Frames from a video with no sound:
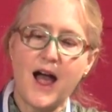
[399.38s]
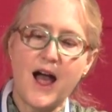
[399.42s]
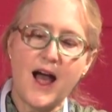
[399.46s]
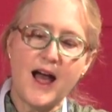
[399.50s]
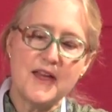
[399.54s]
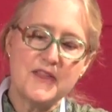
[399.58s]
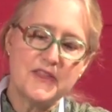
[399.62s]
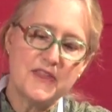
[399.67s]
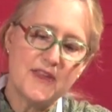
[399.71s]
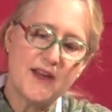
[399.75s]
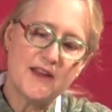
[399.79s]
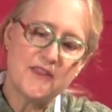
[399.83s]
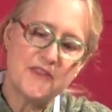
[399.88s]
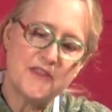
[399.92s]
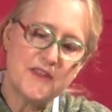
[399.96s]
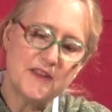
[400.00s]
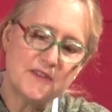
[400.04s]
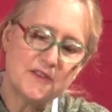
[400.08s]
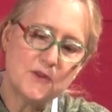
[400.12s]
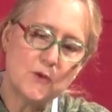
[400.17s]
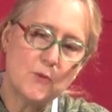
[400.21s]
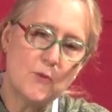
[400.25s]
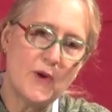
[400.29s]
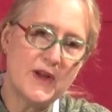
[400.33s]
I
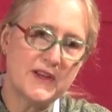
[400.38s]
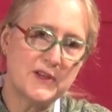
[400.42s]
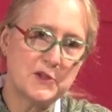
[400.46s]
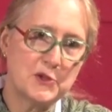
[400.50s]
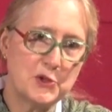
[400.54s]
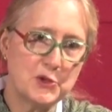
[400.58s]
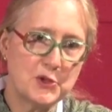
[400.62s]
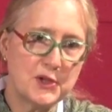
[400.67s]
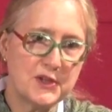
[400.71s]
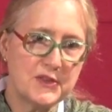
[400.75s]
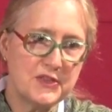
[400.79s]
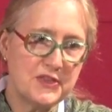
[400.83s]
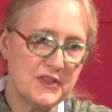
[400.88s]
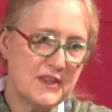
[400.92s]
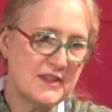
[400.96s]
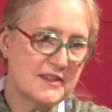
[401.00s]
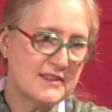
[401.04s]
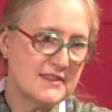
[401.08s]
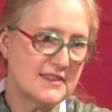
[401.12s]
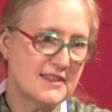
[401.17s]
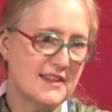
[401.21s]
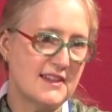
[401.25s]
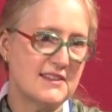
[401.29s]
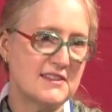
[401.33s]
think the way to look at
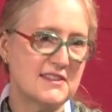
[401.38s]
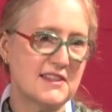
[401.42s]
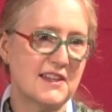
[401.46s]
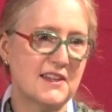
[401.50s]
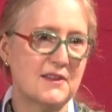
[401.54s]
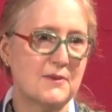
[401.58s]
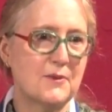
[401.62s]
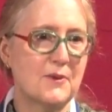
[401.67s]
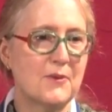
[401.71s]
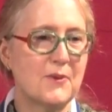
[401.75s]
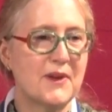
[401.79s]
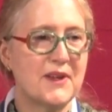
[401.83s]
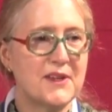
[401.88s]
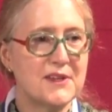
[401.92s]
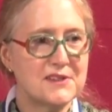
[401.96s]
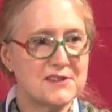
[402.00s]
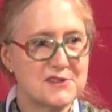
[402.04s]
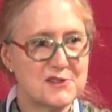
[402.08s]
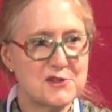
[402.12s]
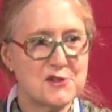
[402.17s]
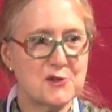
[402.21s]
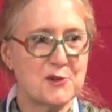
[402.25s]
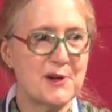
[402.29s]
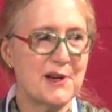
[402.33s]
this is a
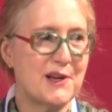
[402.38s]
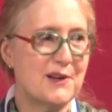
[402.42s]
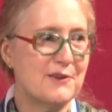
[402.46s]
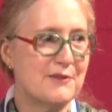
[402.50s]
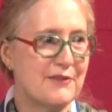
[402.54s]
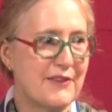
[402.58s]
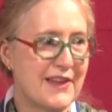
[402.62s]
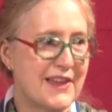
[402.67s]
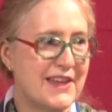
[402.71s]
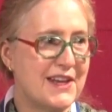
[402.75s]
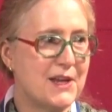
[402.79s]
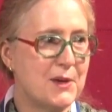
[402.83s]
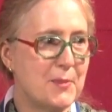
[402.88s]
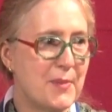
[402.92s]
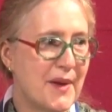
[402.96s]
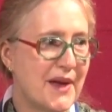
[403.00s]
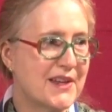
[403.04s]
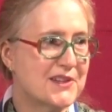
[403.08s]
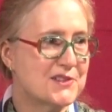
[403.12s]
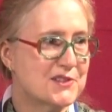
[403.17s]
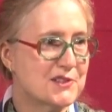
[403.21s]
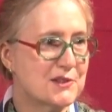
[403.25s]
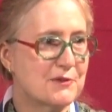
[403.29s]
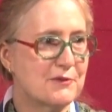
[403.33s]
history of any
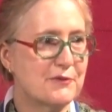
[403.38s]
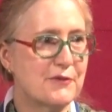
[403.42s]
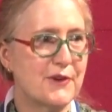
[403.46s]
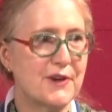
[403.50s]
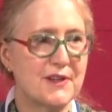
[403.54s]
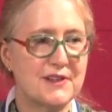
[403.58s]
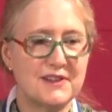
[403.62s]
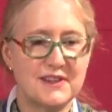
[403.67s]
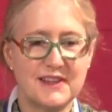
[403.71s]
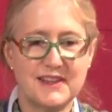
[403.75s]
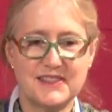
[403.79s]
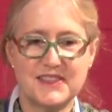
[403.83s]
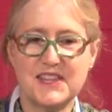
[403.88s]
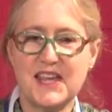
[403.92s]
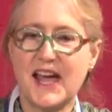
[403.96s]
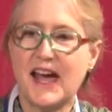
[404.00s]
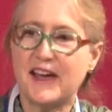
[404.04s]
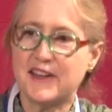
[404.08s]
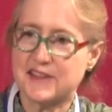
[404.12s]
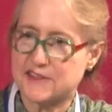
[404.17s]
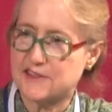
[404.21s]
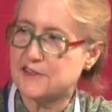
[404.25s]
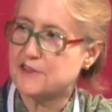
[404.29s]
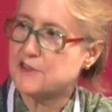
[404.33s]
pension fund, that the
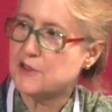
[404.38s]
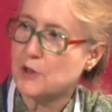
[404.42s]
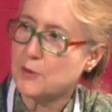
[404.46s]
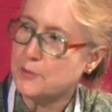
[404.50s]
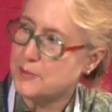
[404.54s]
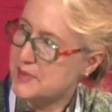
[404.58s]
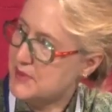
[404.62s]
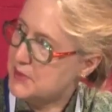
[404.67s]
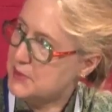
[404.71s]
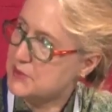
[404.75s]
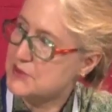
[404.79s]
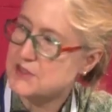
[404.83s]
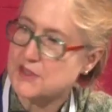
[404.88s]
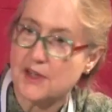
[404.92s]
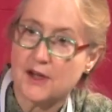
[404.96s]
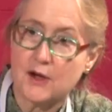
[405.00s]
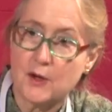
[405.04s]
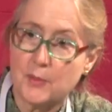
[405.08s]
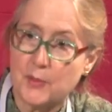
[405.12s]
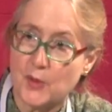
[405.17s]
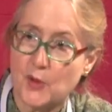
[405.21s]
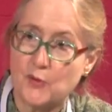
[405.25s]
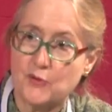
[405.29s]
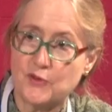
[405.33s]
assets are built
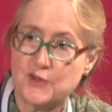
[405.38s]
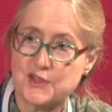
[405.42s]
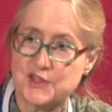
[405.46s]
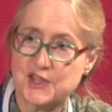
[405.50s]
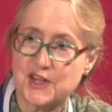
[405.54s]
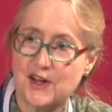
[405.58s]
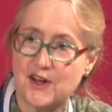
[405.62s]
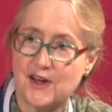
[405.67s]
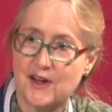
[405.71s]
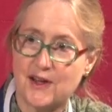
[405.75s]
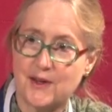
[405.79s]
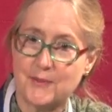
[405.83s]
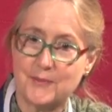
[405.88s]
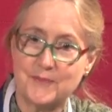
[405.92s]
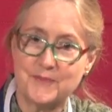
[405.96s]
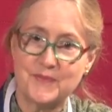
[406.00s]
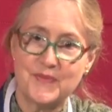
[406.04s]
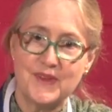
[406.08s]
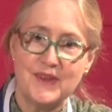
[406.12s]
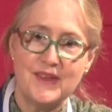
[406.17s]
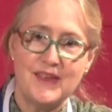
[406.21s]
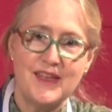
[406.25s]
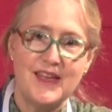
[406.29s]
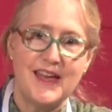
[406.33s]
up over time.
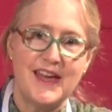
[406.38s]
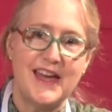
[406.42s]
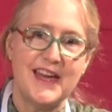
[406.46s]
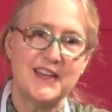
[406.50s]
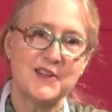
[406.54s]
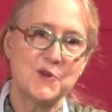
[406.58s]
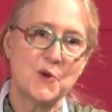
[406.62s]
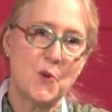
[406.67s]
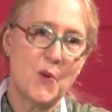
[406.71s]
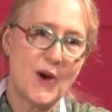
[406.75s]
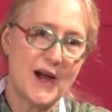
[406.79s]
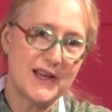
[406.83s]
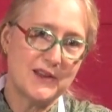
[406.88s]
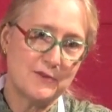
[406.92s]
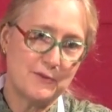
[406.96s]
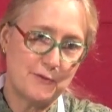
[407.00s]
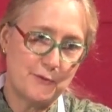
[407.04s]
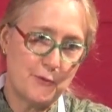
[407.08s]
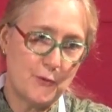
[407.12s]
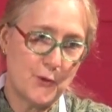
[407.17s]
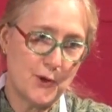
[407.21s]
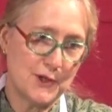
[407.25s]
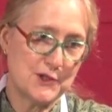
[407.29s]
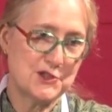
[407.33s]
And quite
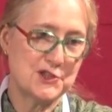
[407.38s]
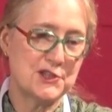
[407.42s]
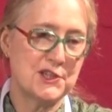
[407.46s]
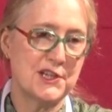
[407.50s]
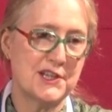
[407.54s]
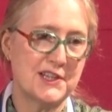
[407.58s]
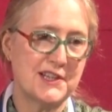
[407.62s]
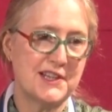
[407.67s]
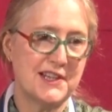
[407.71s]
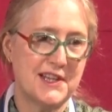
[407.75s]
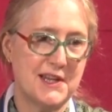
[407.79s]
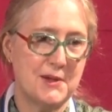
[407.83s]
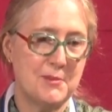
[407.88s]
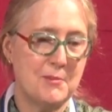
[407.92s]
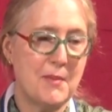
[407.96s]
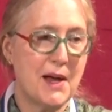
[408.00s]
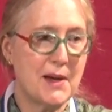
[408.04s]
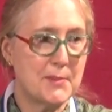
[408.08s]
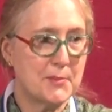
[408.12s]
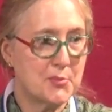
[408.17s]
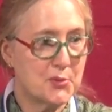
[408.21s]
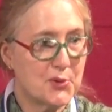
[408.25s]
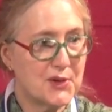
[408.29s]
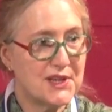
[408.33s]
fortunately, my
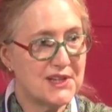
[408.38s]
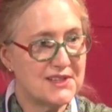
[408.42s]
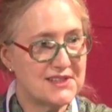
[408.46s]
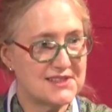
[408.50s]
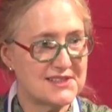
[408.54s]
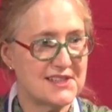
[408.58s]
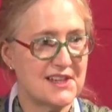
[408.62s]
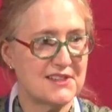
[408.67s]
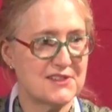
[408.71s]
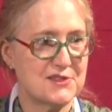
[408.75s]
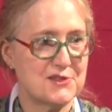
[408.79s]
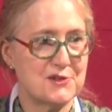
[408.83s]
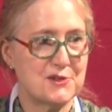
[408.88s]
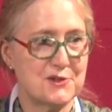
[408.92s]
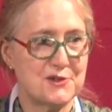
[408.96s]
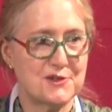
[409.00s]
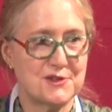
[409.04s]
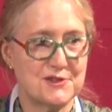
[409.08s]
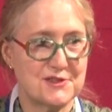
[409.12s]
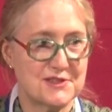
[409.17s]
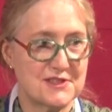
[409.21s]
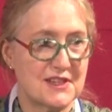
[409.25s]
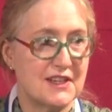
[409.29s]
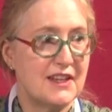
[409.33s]

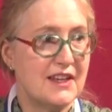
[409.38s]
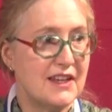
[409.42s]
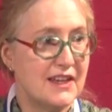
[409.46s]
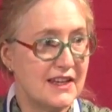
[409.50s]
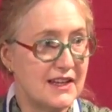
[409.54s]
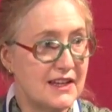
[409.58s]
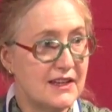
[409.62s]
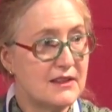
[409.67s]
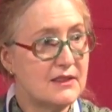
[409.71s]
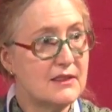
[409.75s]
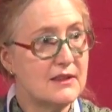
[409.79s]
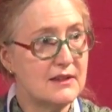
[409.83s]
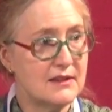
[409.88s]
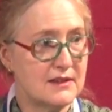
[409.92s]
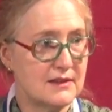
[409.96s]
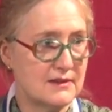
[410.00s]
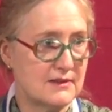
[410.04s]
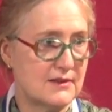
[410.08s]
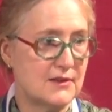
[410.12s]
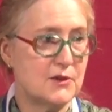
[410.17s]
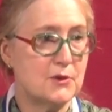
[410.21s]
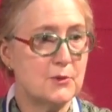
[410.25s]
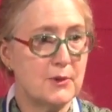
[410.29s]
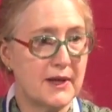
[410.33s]
predecessors in the
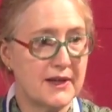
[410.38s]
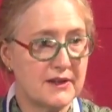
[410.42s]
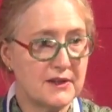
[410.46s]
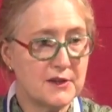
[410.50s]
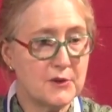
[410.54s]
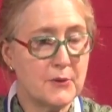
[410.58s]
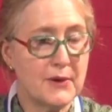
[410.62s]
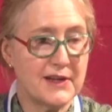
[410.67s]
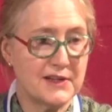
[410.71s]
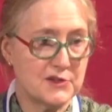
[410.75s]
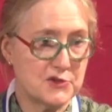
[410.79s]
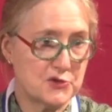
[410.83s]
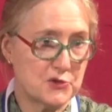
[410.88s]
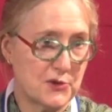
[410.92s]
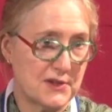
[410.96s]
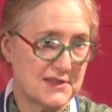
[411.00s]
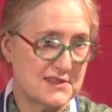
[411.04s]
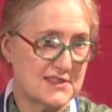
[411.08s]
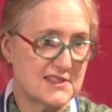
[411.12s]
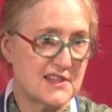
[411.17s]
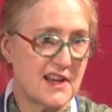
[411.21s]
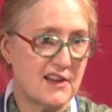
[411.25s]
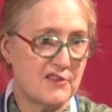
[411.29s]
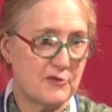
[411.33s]
UN Joint
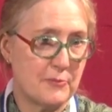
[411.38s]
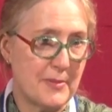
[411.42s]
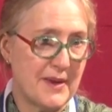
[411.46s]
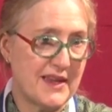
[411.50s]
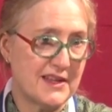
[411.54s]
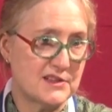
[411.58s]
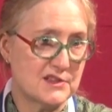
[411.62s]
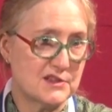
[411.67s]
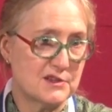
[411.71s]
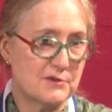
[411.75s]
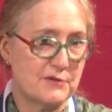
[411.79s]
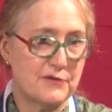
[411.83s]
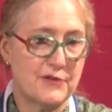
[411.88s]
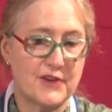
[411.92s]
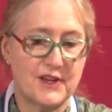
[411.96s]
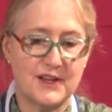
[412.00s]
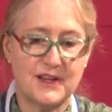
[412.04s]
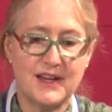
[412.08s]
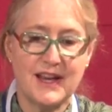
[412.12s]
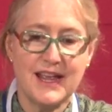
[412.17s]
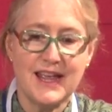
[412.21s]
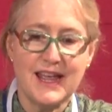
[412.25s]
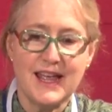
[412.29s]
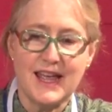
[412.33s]
Staff Pension
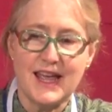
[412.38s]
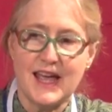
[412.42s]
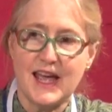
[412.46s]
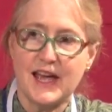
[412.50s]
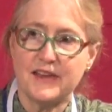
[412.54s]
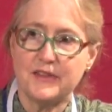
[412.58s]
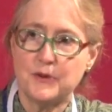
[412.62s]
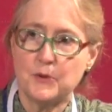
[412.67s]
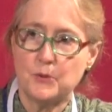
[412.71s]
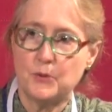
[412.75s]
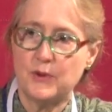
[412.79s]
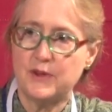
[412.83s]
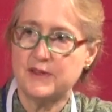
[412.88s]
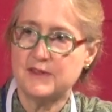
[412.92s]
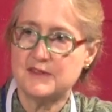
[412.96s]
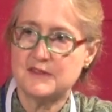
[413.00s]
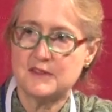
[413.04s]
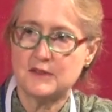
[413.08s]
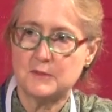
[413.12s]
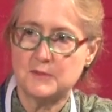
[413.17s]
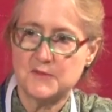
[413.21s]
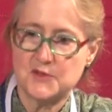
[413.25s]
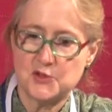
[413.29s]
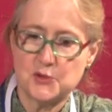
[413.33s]
Fund had the
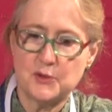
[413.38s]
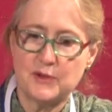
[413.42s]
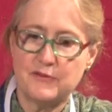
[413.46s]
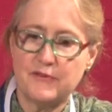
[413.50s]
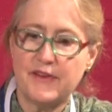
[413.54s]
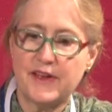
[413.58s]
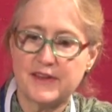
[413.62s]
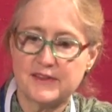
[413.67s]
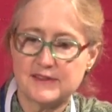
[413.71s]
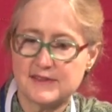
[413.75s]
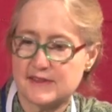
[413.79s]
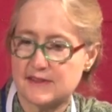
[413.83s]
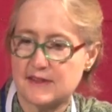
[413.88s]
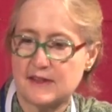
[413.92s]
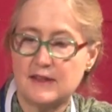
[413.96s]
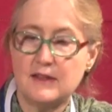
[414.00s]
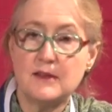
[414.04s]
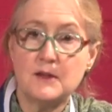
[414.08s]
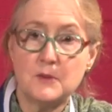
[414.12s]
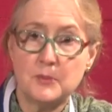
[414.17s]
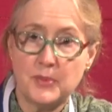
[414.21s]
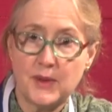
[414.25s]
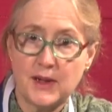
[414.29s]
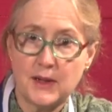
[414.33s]
wisdom to invest in
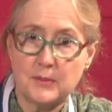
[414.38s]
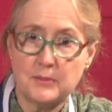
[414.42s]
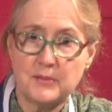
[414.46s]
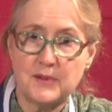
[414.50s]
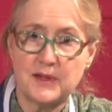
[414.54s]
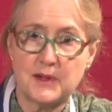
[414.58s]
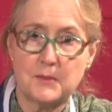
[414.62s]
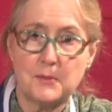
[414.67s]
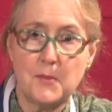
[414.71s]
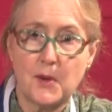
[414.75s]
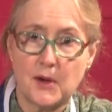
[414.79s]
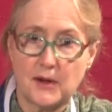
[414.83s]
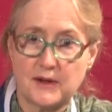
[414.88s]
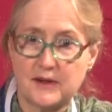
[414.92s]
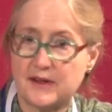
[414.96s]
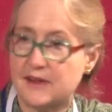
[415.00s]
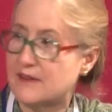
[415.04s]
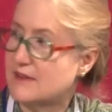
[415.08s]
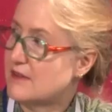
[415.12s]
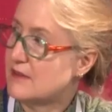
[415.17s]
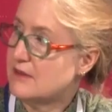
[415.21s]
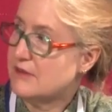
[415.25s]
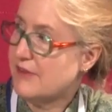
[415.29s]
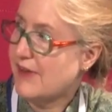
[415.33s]
the public
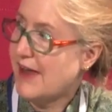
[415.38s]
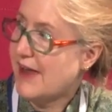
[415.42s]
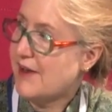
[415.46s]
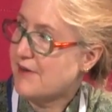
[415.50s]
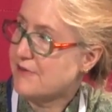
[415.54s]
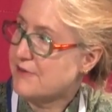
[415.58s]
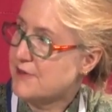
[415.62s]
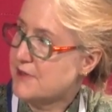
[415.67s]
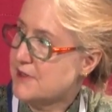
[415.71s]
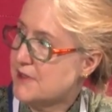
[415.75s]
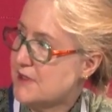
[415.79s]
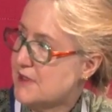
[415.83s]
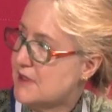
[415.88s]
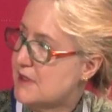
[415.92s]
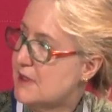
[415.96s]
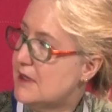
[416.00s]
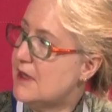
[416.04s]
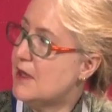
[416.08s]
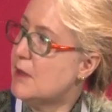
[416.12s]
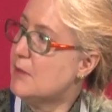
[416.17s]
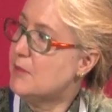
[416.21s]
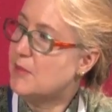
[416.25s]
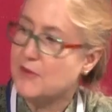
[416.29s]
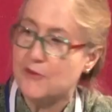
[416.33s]
markets of Africa
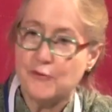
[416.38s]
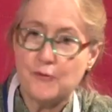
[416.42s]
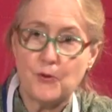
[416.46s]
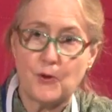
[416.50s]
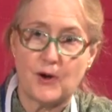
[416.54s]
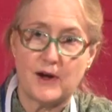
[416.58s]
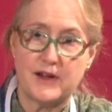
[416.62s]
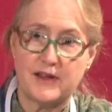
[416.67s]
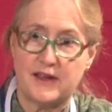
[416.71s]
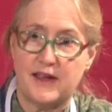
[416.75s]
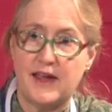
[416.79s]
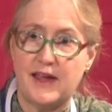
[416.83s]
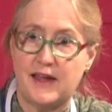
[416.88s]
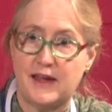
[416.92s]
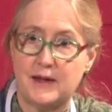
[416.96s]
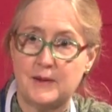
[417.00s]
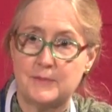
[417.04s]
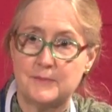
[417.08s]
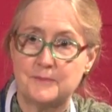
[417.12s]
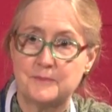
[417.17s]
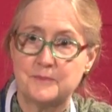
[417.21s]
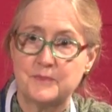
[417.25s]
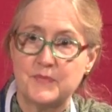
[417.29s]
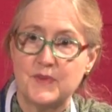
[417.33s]
before I
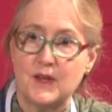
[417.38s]
came.